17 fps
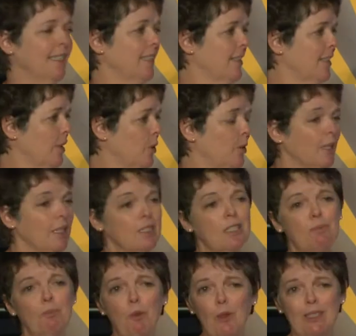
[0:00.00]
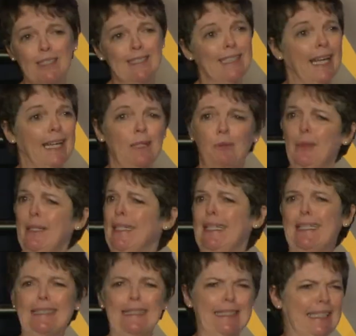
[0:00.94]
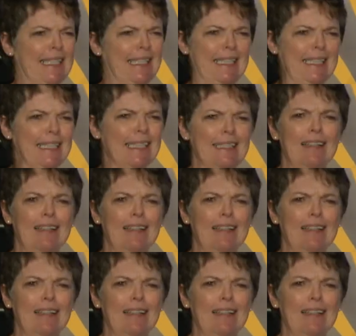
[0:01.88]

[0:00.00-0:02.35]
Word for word: You know, it's sports night. We need a skit.